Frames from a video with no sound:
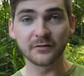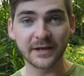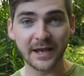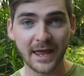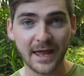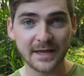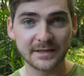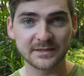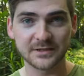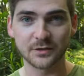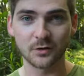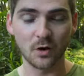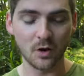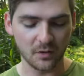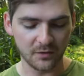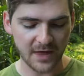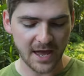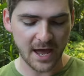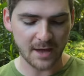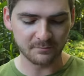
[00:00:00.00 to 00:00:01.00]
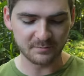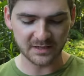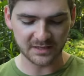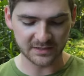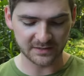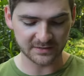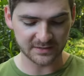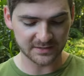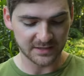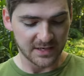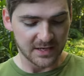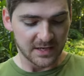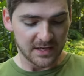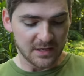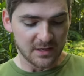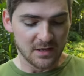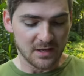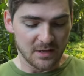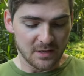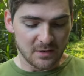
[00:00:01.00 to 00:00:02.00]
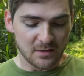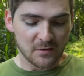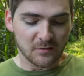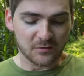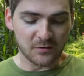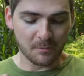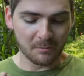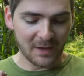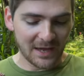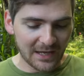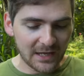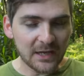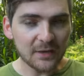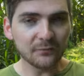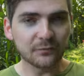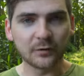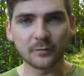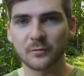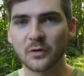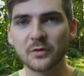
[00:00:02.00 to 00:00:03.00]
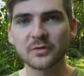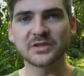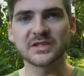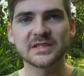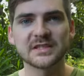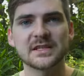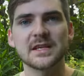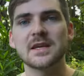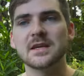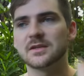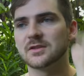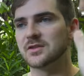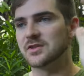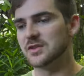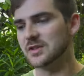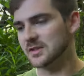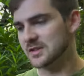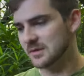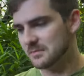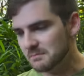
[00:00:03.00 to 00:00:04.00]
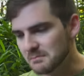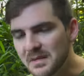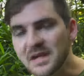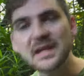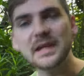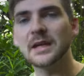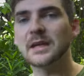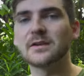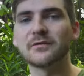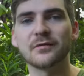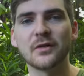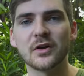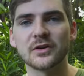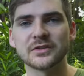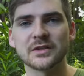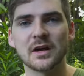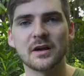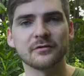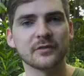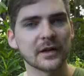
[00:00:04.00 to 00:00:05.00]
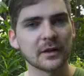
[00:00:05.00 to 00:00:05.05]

ants and all that, because the pain from those stings just immediately falls off.